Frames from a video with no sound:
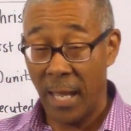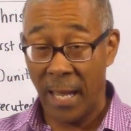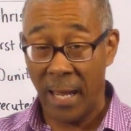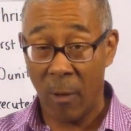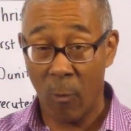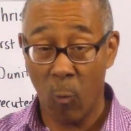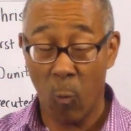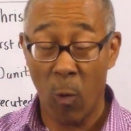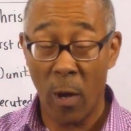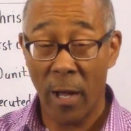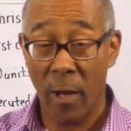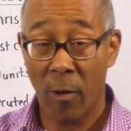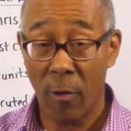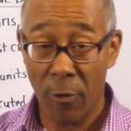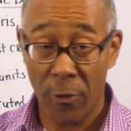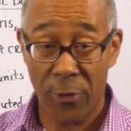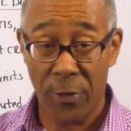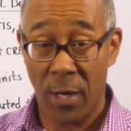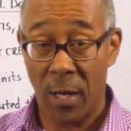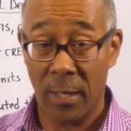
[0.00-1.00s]
A
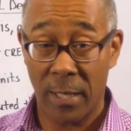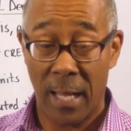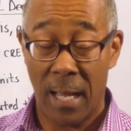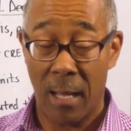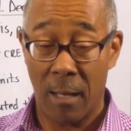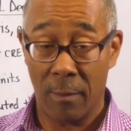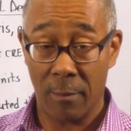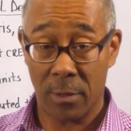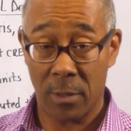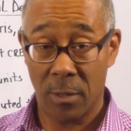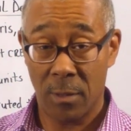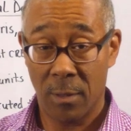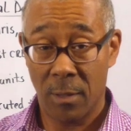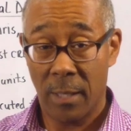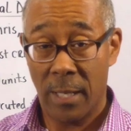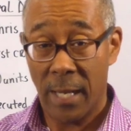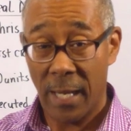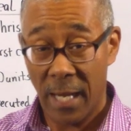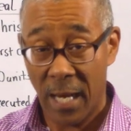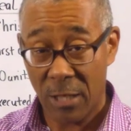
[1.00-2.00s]
well thought out
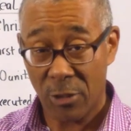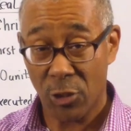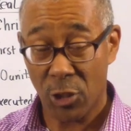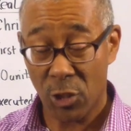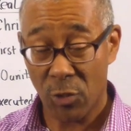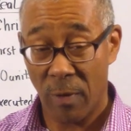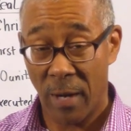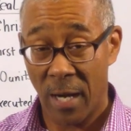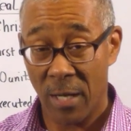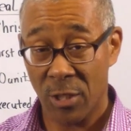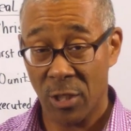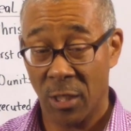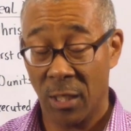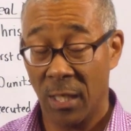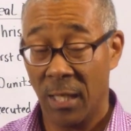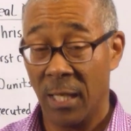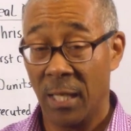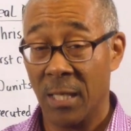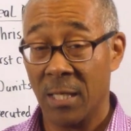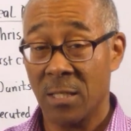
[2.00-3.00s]
exit
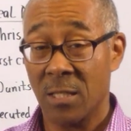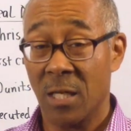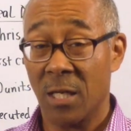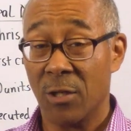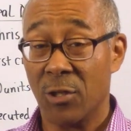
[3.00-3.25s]
strategy is,